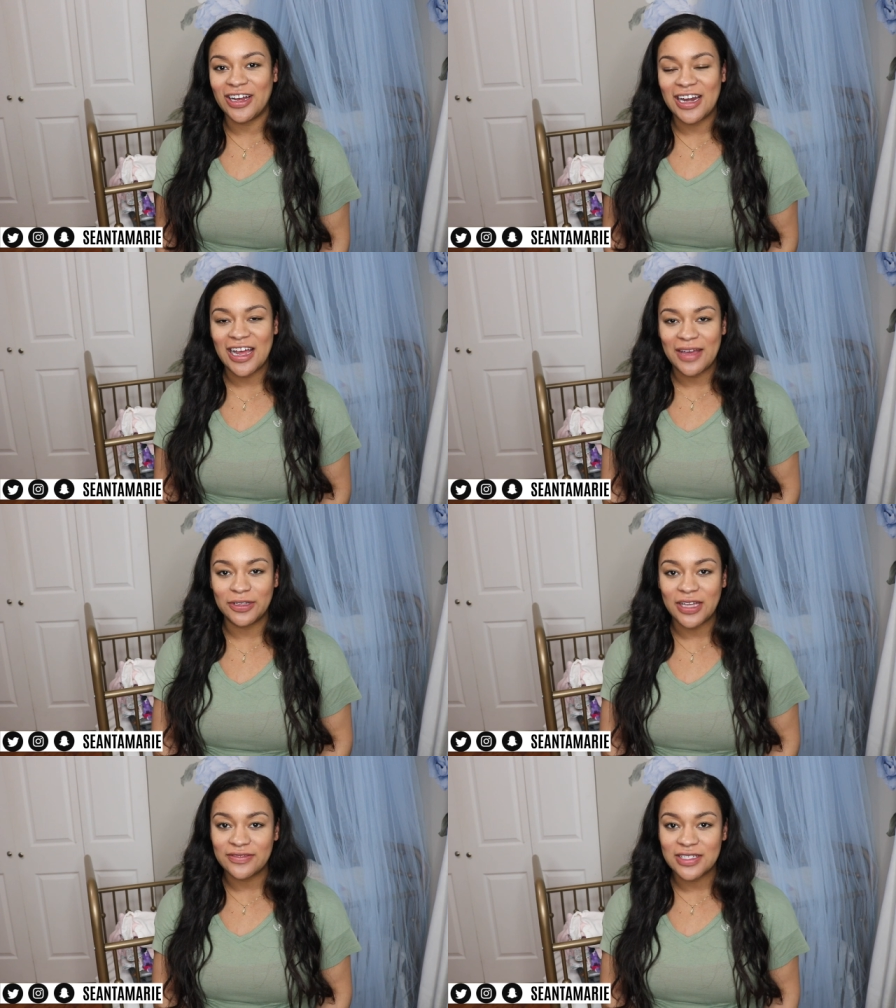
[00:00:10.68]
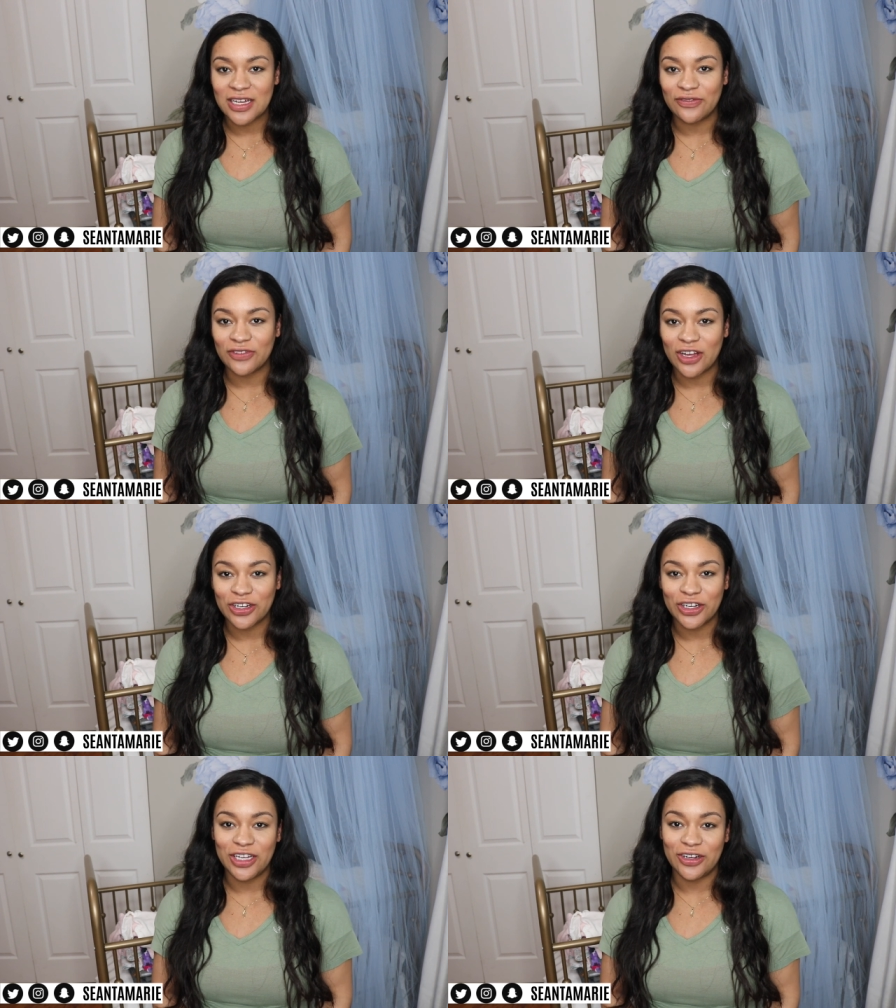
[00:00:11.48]
and I am a lifestyle
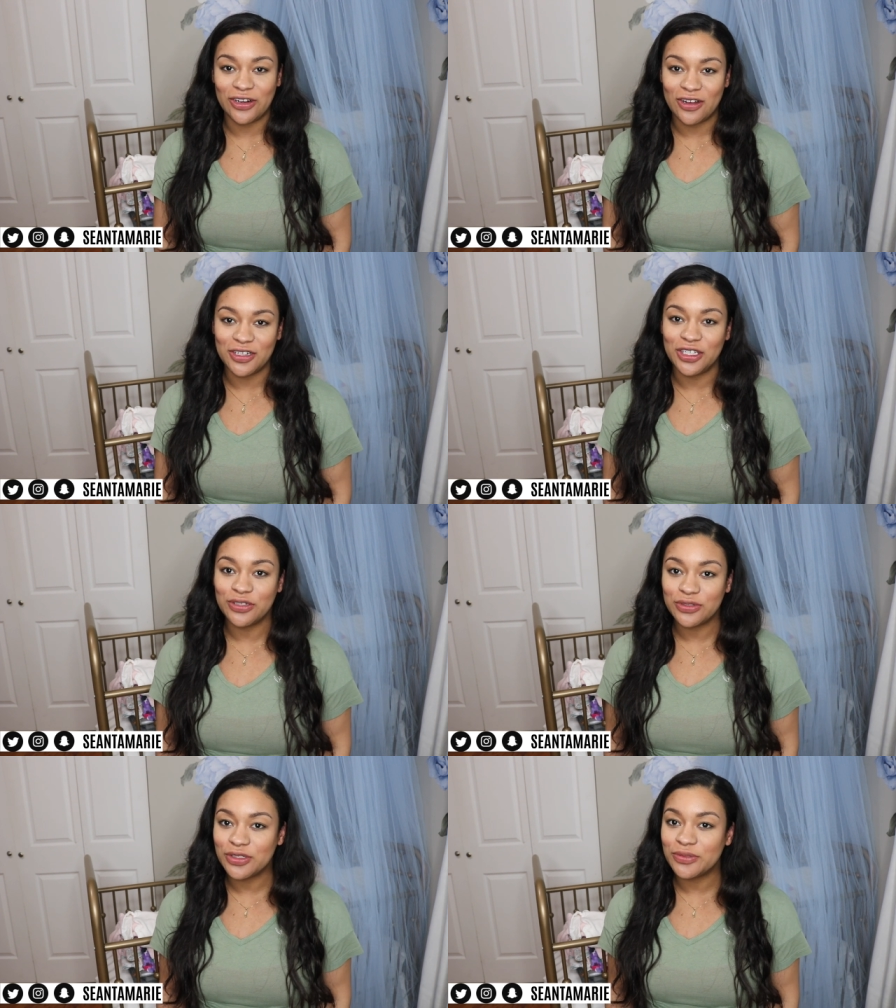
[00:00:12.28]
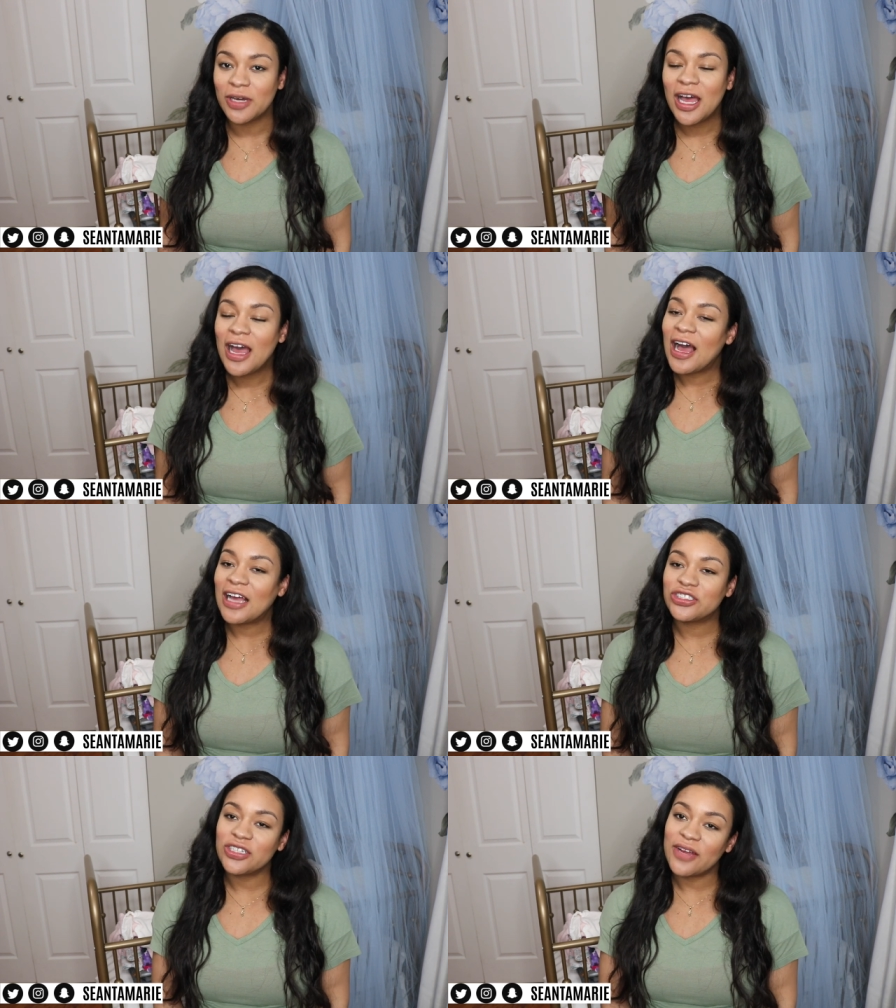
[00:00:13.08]
vlogger here on YouTube.
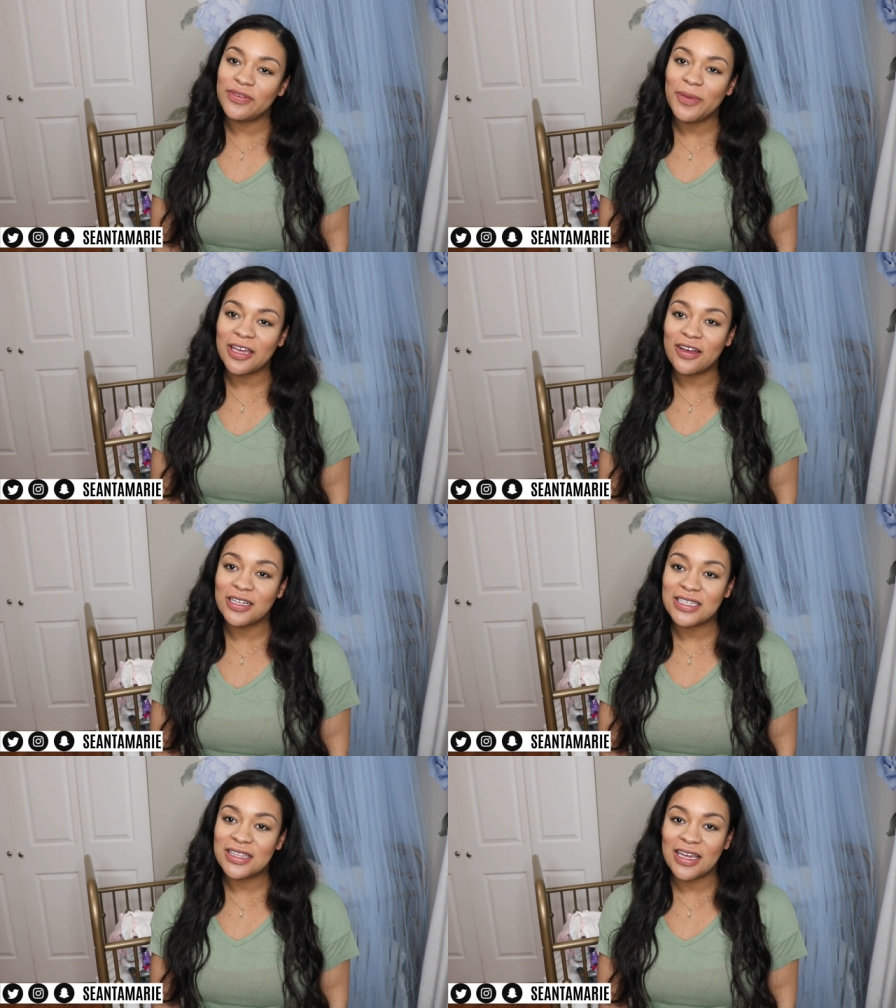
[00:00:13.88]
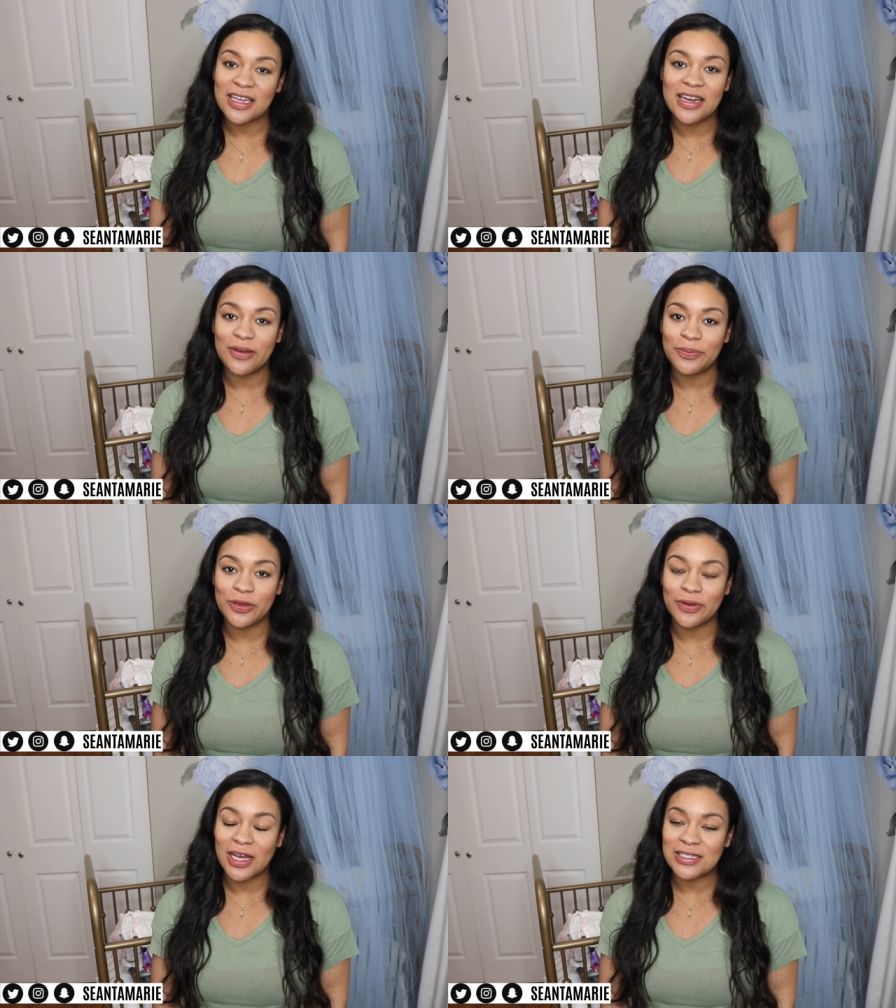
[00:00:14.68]
I strive to make content that can help
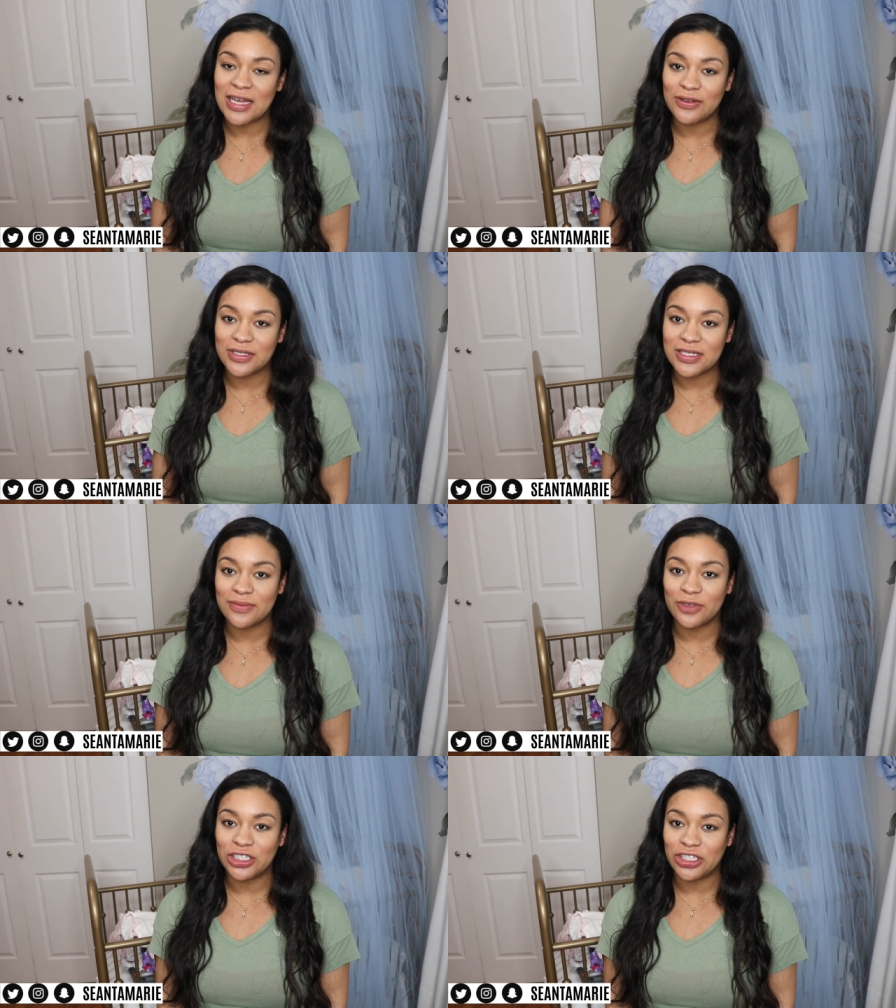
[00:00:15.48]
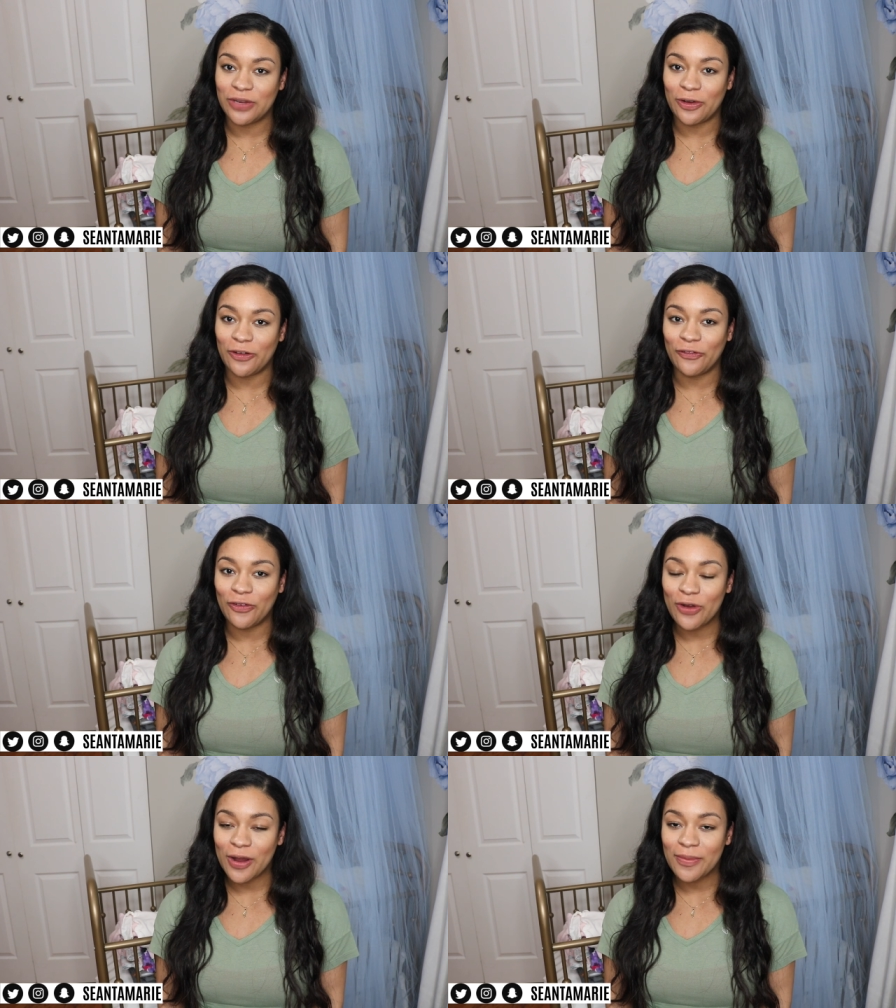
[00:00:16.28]
you guys out in some way, shape, or
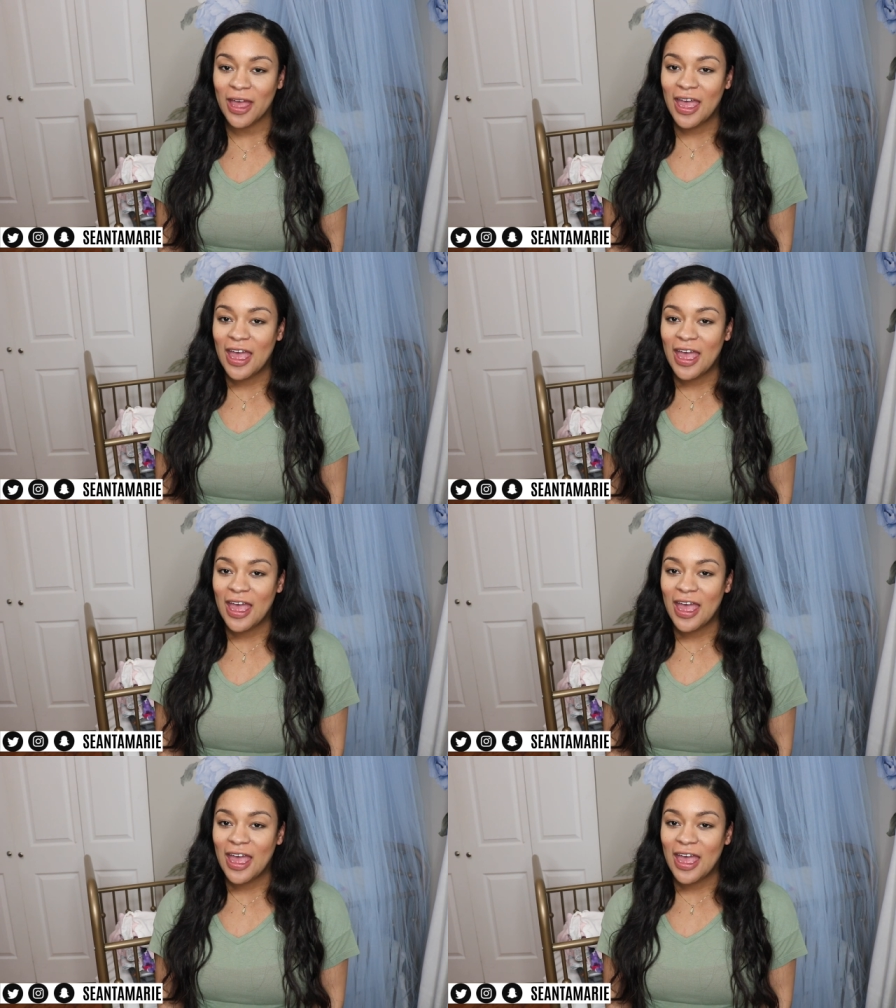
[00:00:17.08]
form.